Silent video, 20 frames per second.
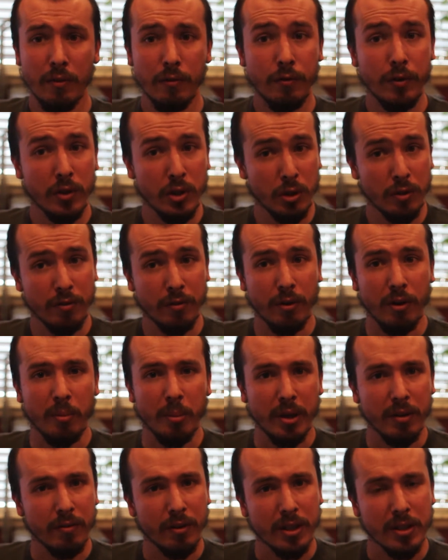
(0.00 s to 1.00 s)
featureful
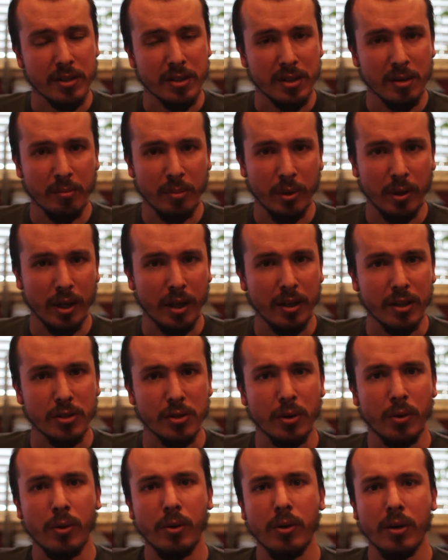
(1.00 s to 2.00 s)
but very simple at its
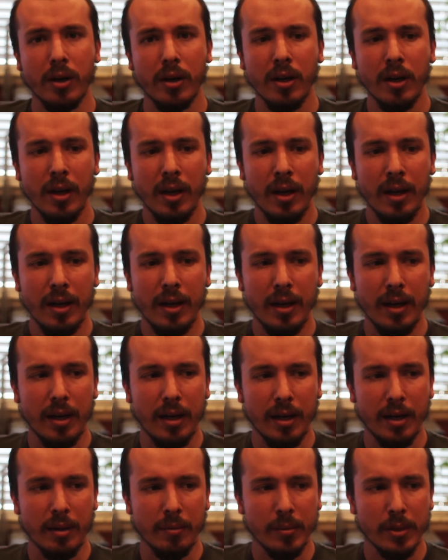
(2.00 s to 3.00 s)
core.
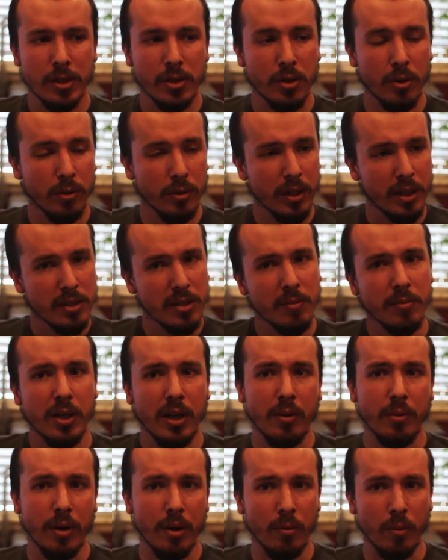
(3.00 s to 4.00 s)
So that's something
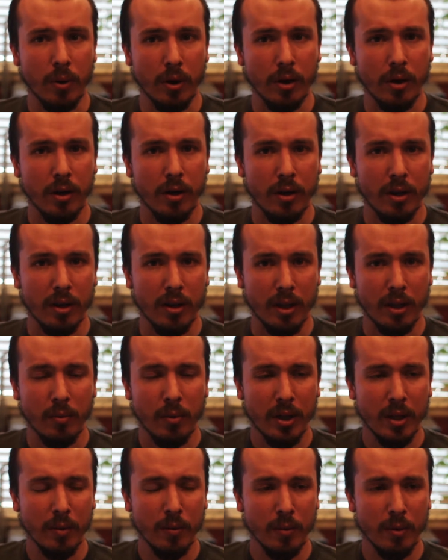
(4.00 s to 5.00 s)
I want to work on. Like
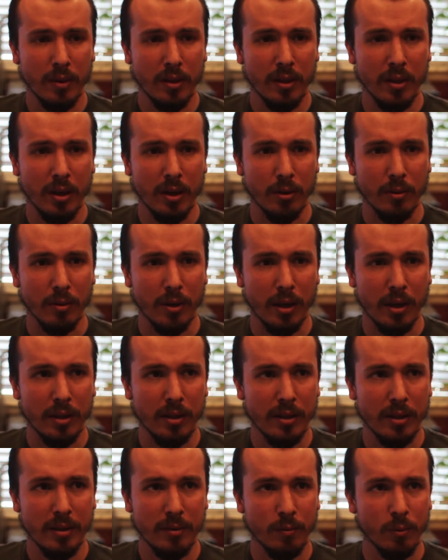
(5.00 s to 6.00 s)

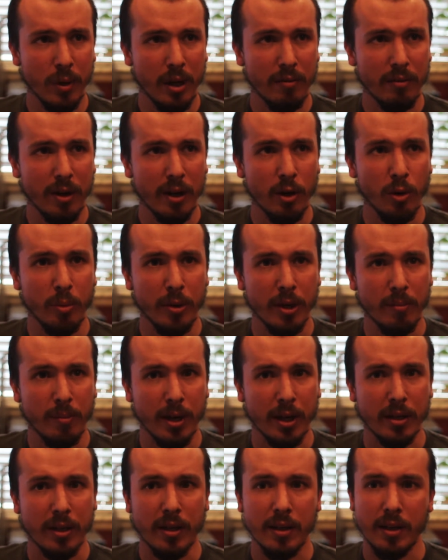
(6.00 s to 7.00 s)
whenever I open a
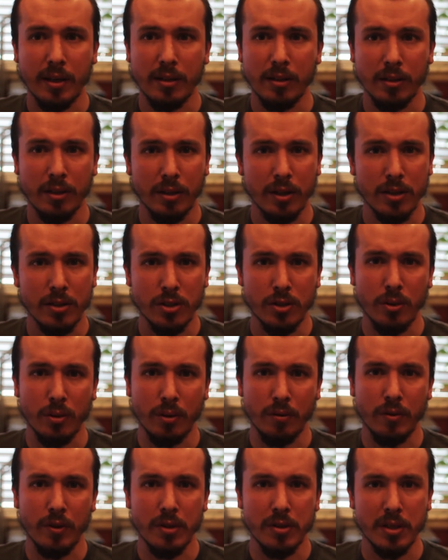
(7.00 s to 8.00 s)
Markdown editor, it's so
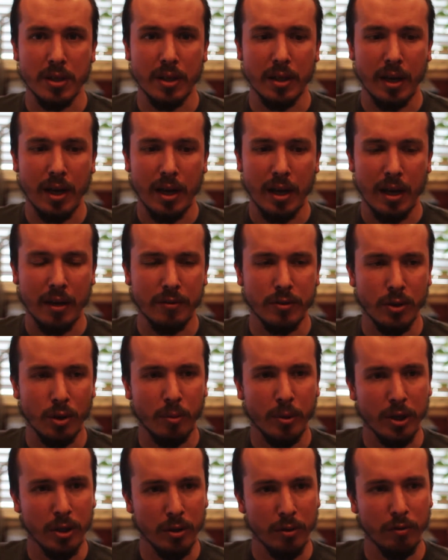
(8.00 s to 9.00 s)
confusing. I have to
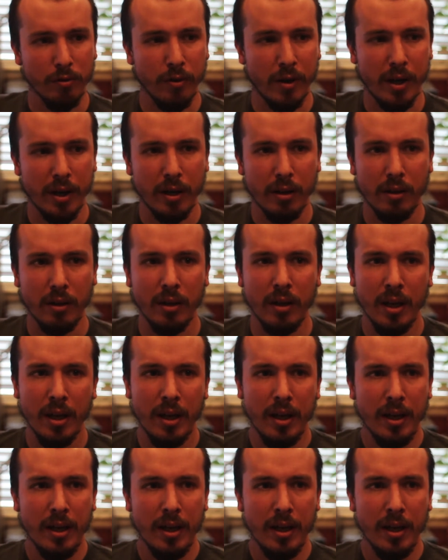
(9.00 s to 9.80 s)
open a new file